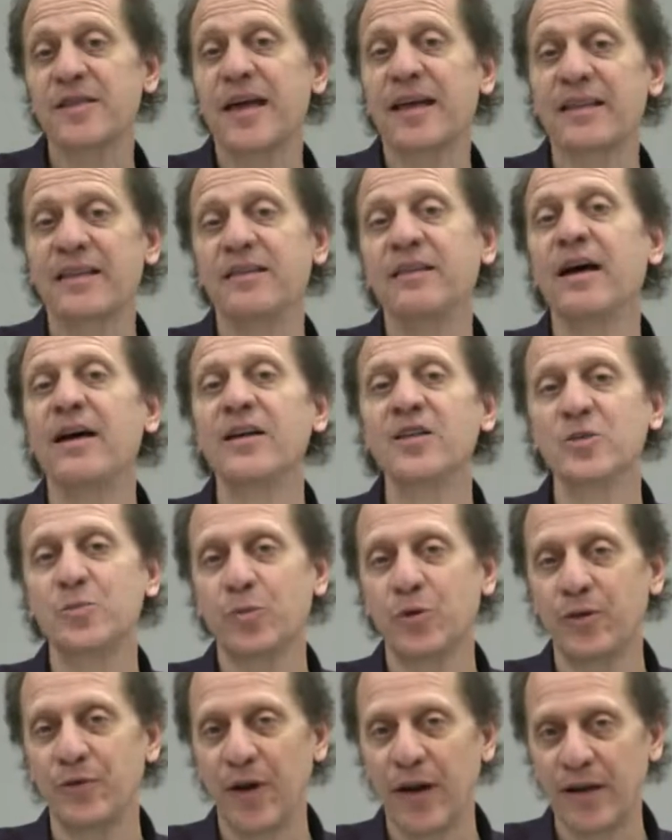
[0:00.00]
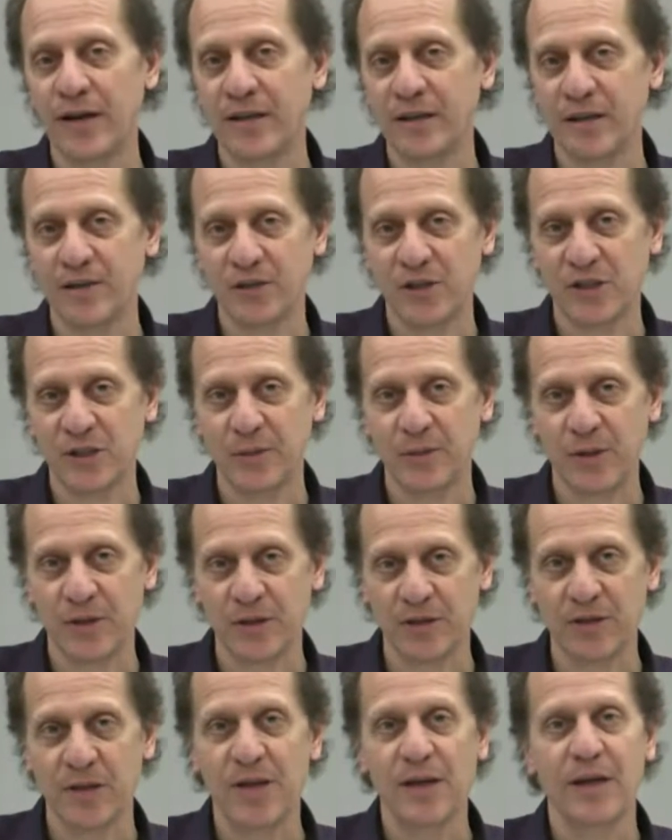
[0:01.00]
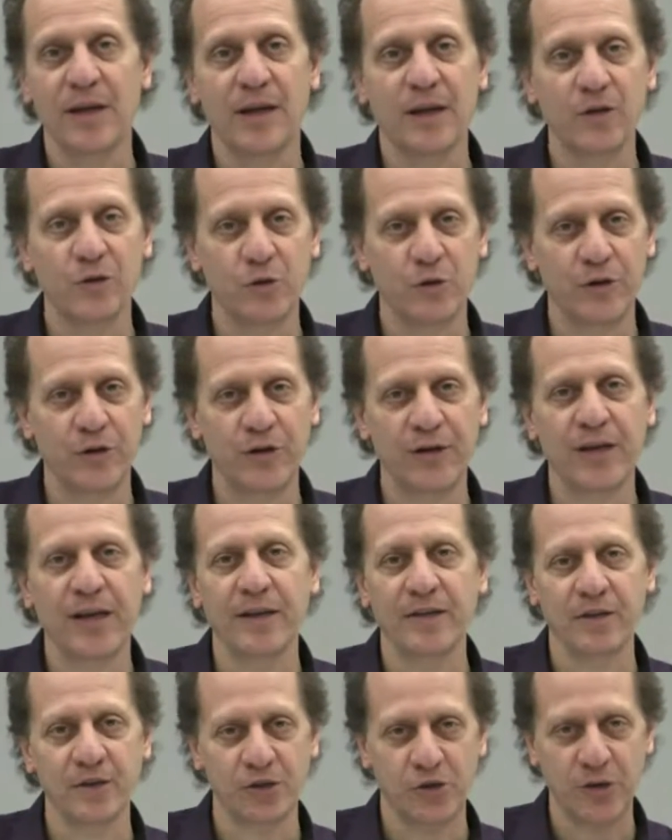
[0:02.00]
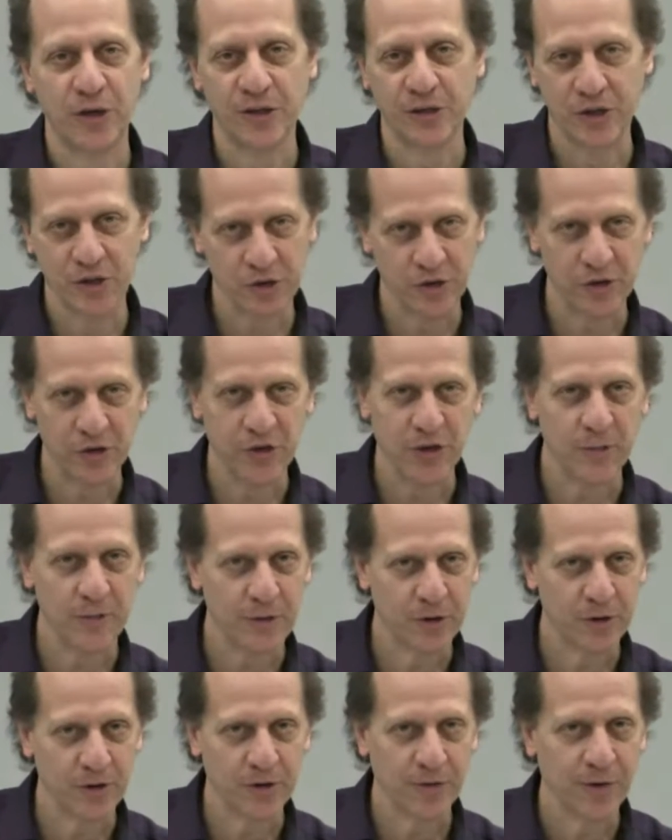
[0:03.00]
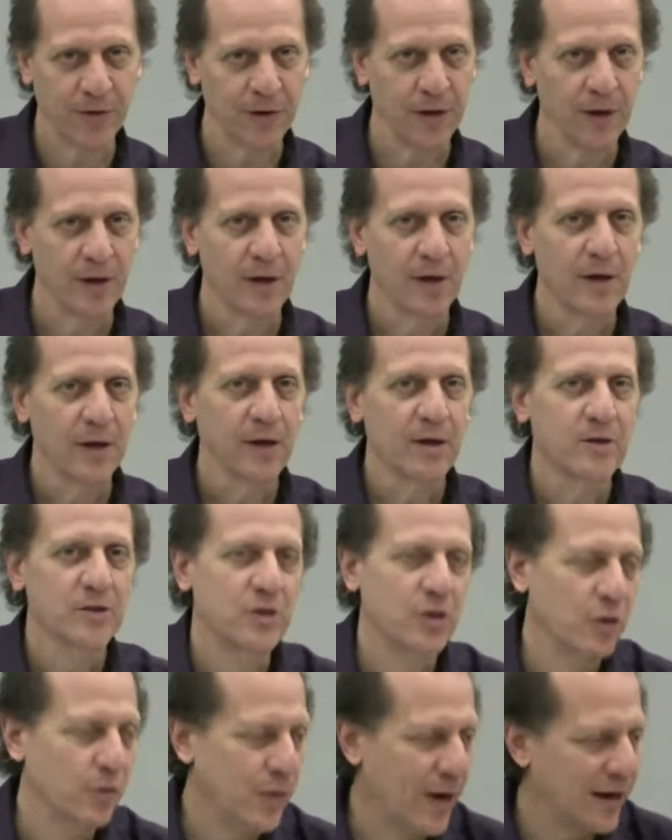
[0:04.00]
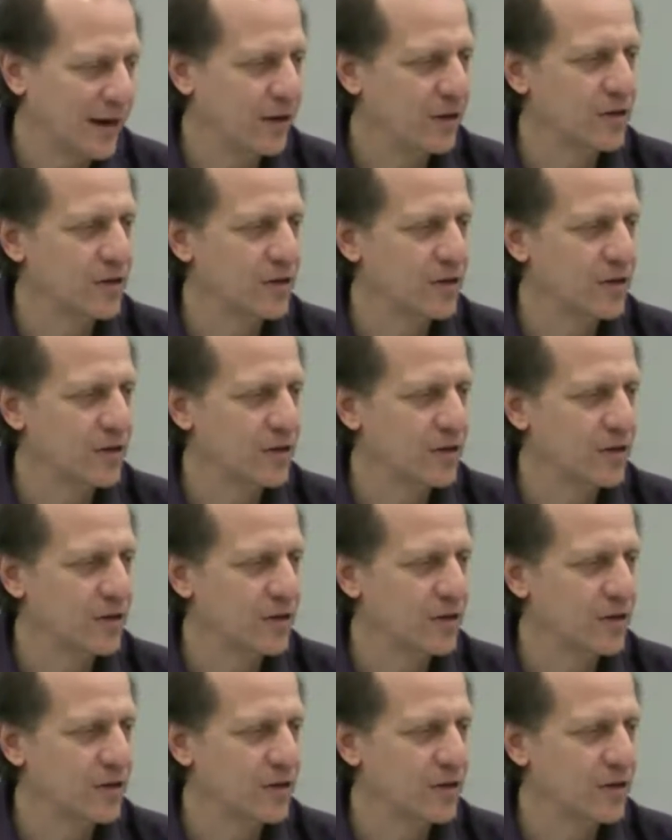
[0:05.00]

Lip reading: that does provide enough stimulus in order to get the stretch-induced hypertrophy. So regular